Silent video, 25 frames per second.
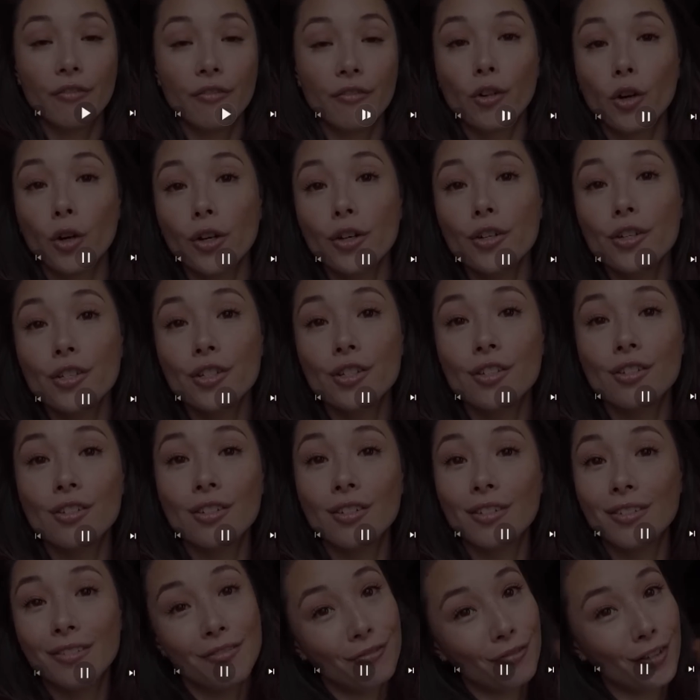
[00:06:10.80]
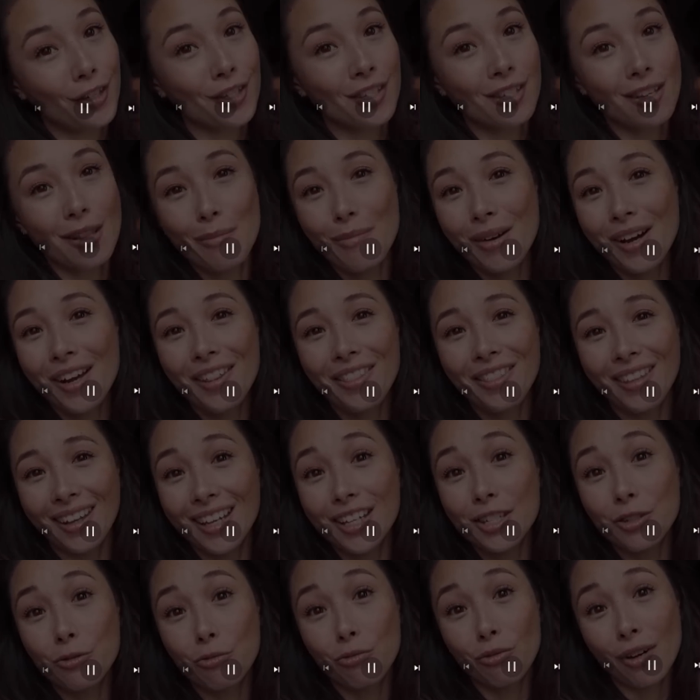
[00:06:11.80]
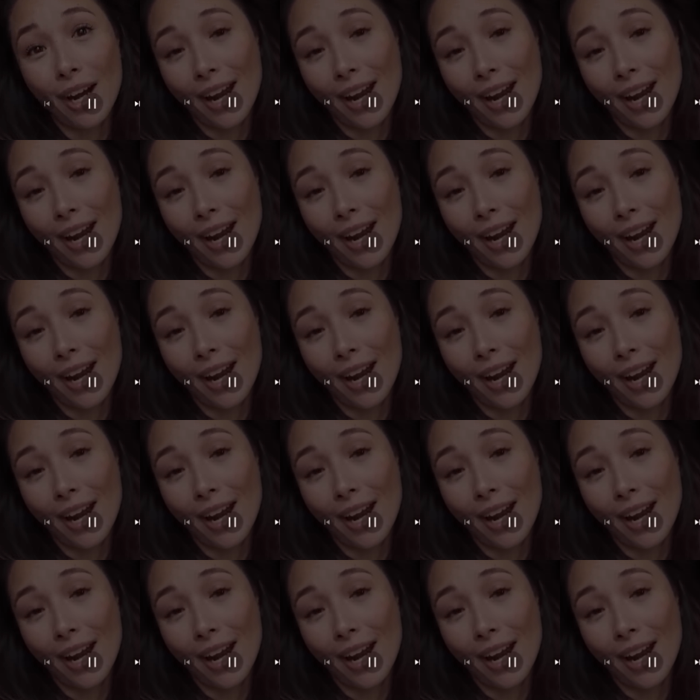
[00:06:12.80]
Of course, first of the month is